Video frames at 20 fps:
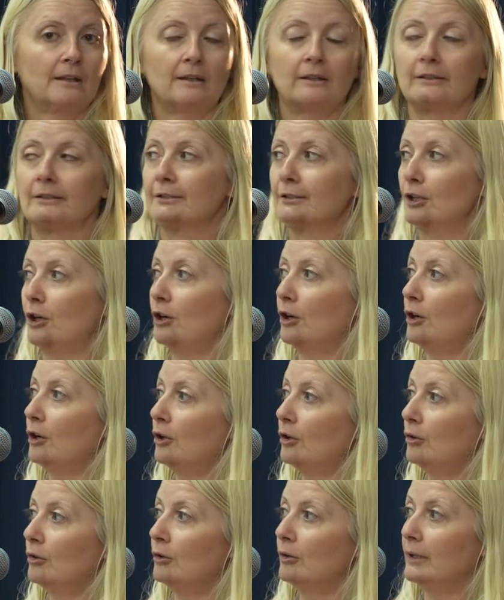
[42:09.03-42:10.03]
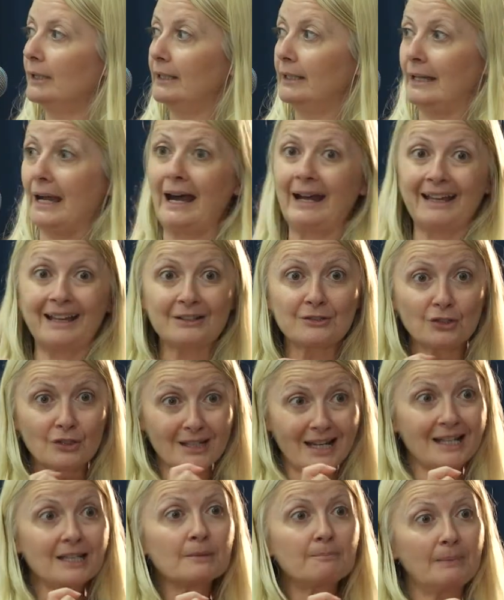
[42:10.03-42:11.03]
So I had
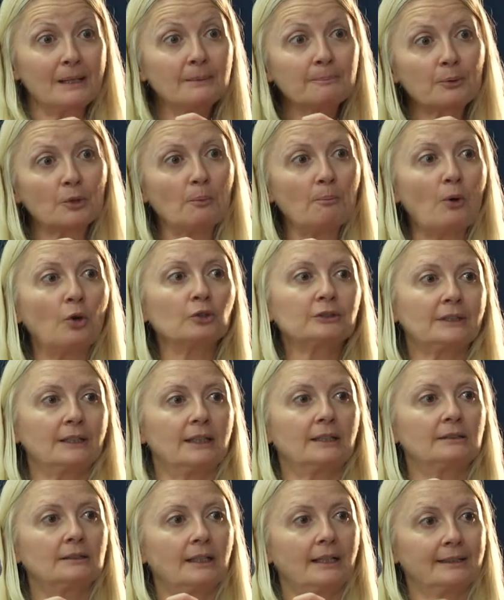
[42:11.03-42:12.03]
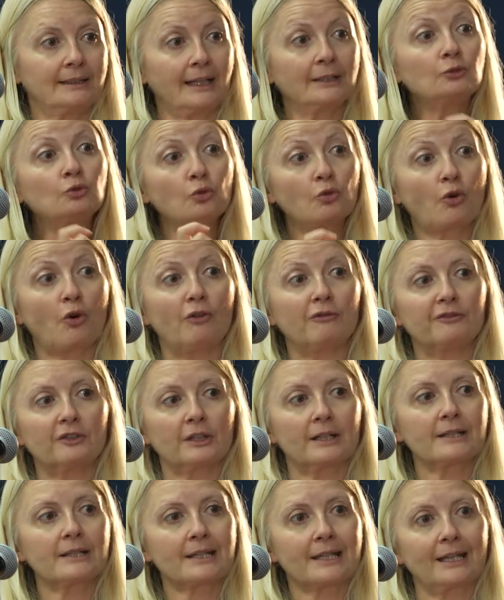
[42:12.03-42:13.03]
just been promoted, and I took
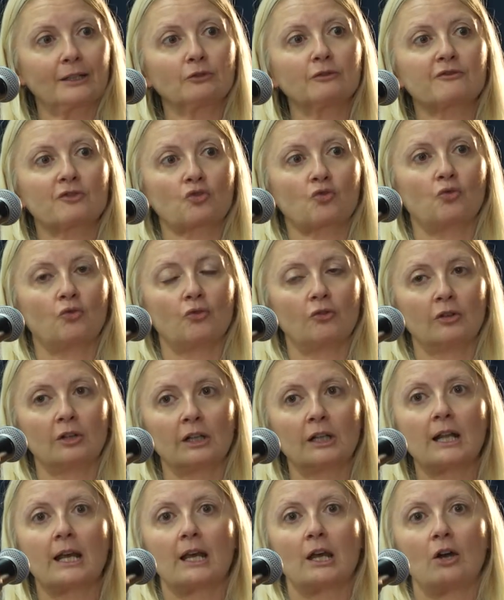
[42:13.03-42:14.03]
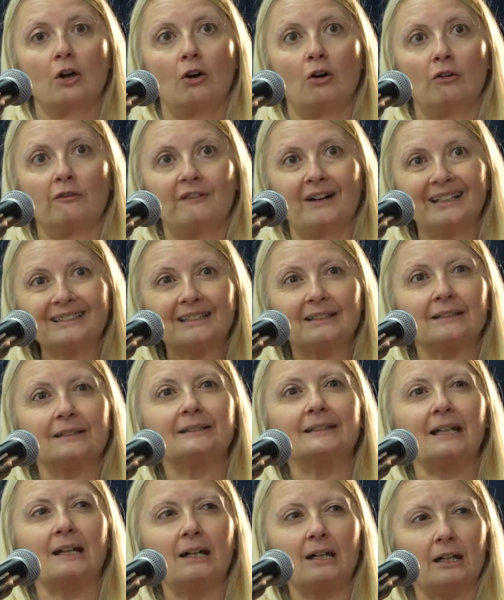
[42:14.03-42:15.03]
over as head of school of, at the
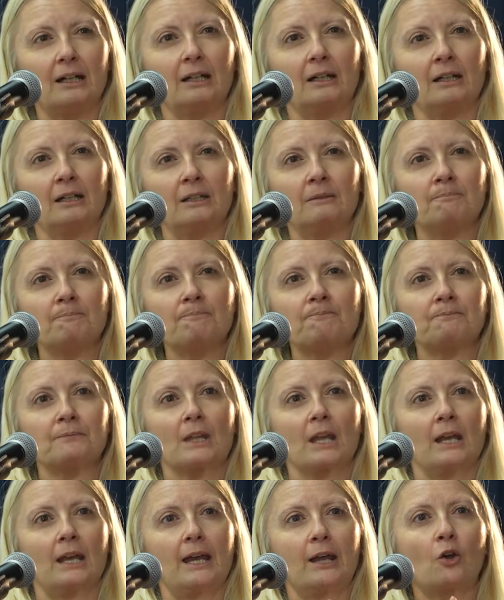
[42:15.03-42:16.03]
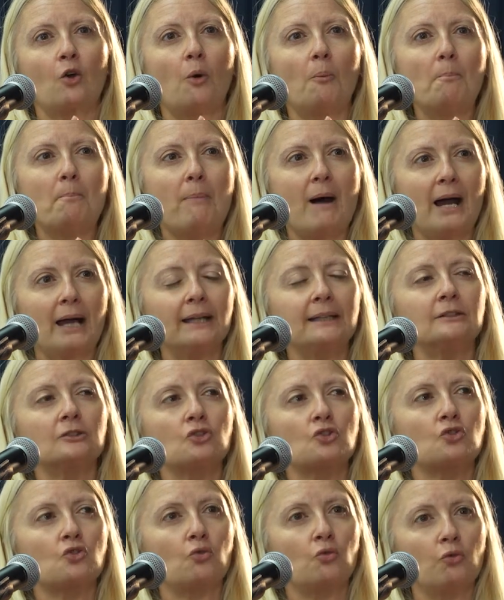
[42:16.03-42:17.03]
time, a combined
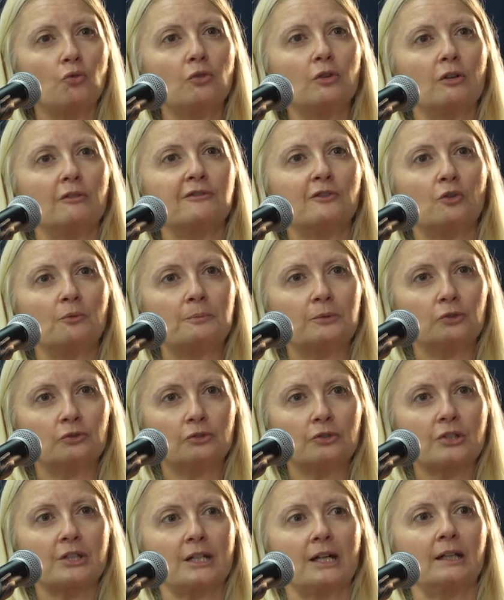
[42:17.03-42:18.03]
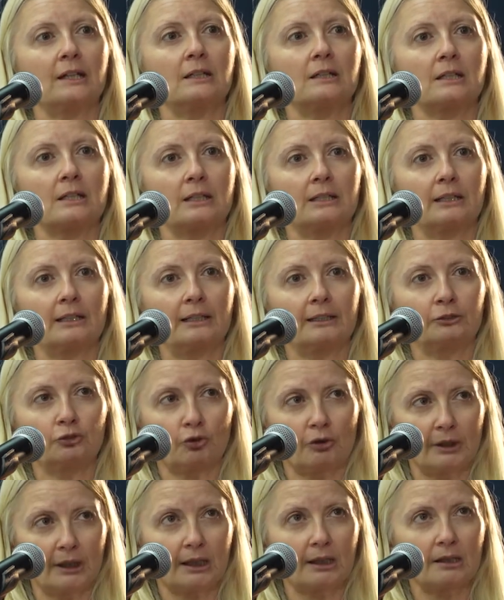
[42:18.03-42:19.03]
school of computer science and
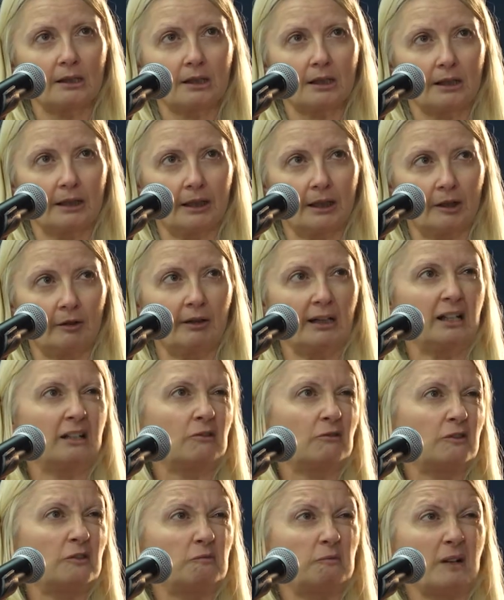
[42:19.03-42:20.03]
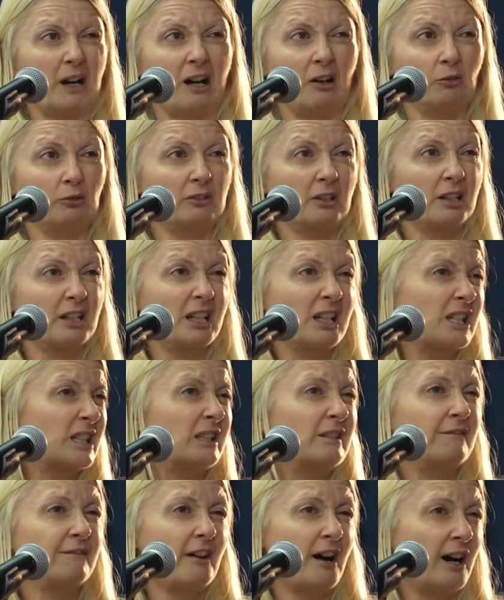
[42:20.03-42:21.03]
electronic engineering of about
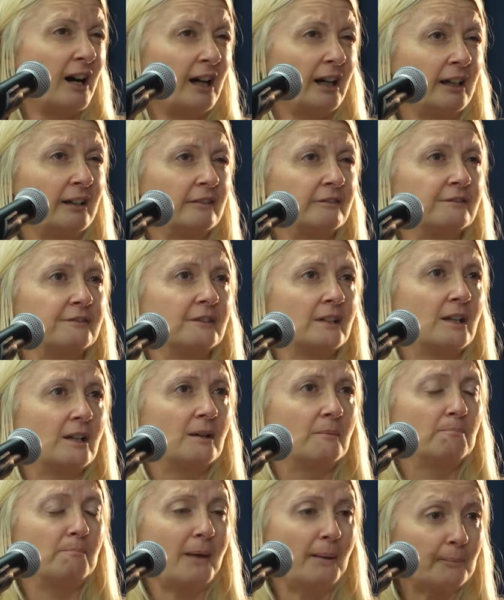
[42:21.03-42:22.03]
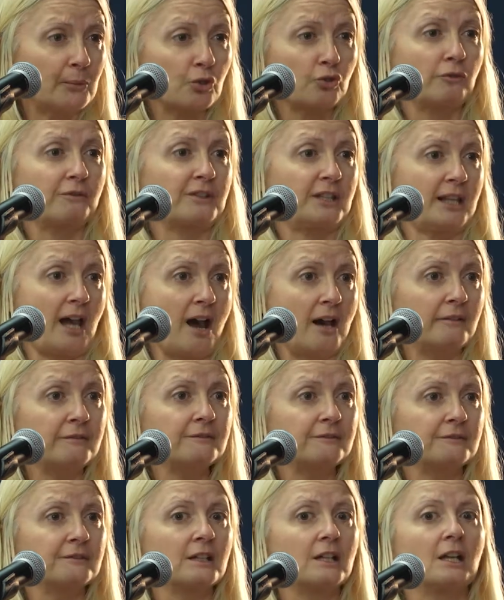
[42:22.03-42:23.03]
65 members of
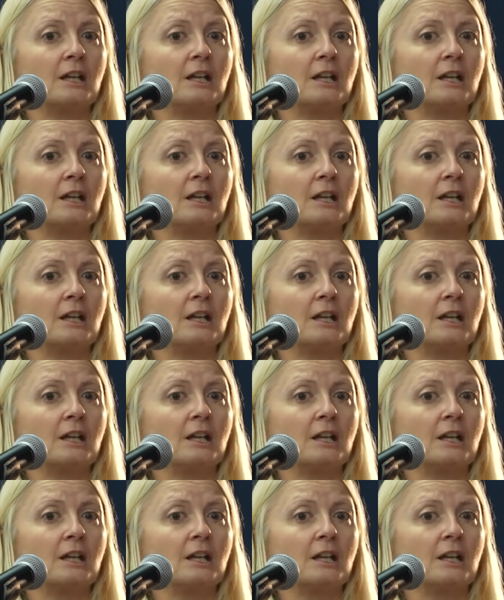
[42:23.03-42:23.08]
staff,